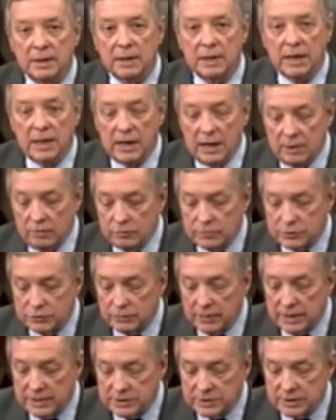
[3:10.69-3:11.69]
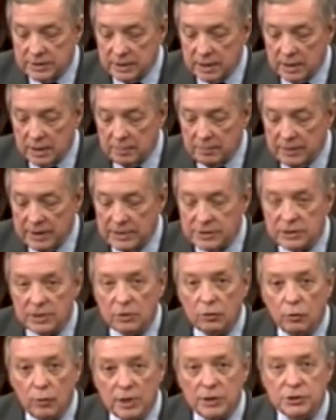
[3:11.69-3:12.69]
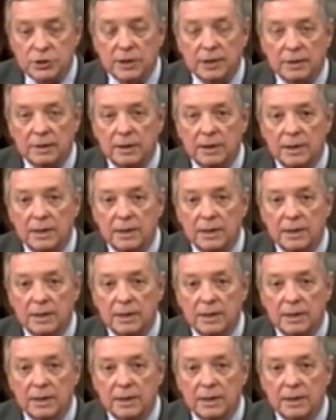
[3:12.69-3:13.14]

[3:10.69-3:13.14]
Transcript: He was raising a basic question